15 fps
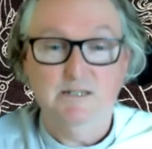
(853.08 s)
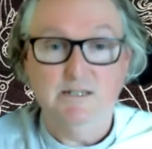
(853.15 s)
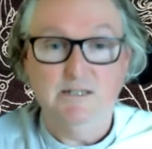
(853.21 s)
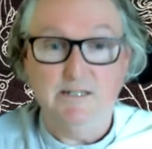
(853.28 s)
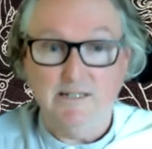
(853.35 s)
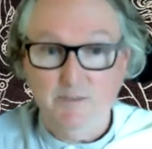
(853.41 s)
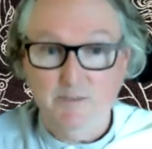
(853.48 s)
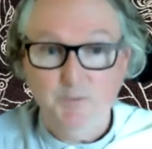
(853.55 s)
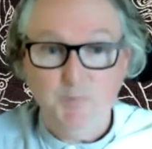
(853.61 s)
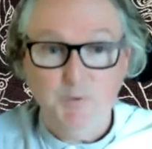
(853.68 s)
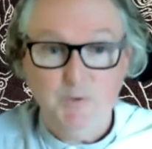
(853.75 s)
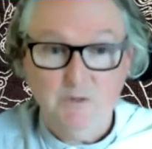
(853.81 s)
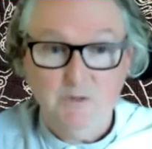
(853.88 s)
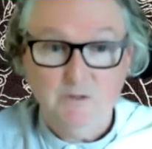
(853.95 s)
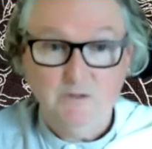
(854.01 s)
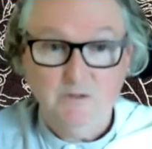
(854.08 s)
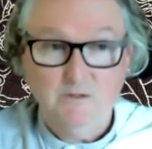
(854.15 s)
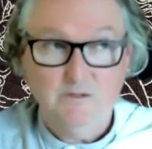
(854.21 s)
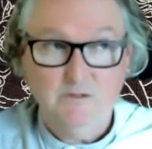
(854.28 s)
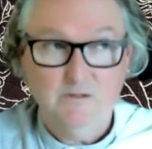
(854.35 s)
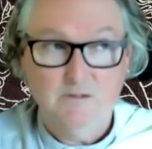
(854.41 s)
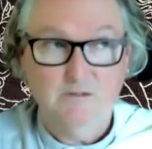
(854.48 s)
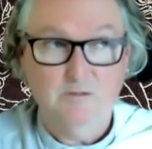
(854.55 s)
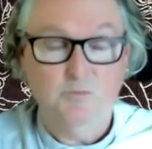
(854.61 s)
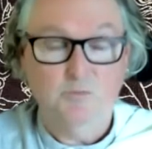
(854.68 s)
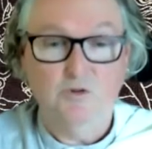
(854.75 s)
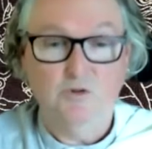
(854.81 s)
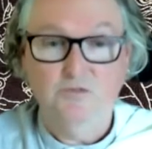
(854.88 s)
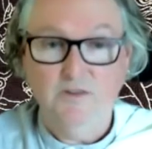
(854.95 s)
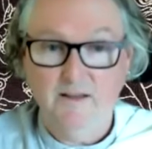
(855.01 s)
deep,
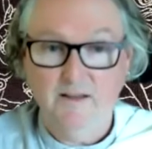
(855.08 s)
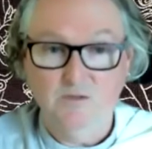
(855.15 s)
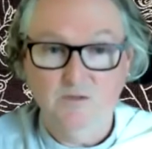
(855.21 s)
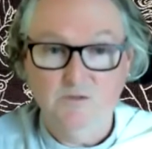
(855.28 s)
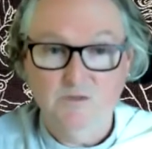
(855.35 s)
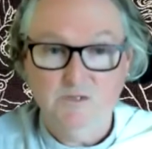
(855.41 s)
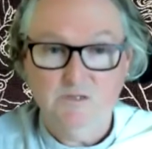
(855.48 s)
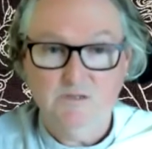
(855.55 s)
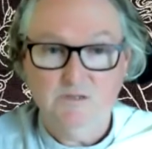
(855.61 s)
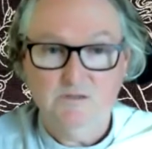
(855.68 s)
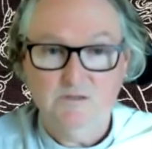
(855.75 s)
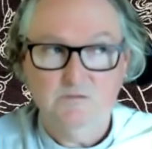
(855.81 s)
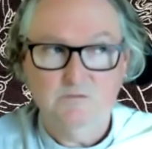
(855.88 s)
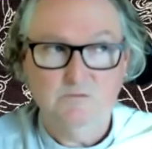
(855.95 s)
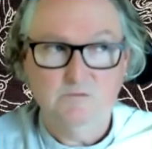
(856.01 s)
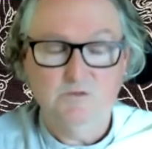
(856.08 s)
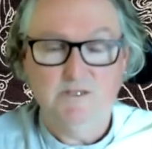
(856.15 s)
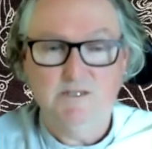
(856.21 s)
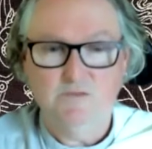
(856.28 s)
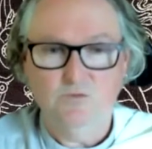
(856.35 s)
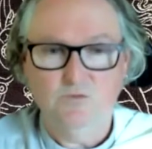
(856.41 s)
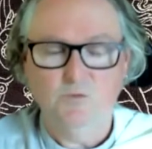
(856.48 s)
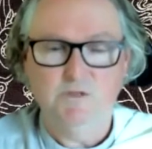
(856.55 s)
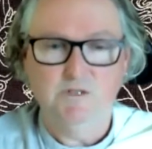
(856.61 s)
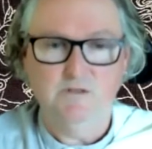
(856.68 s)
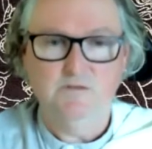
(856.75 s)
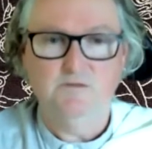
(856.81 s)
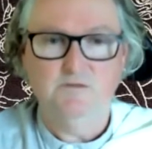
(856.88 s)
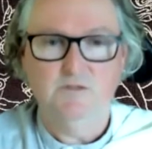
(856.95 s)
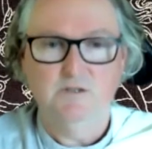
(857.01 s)
profound,
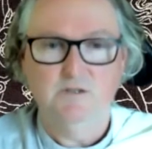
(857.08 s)
transformative.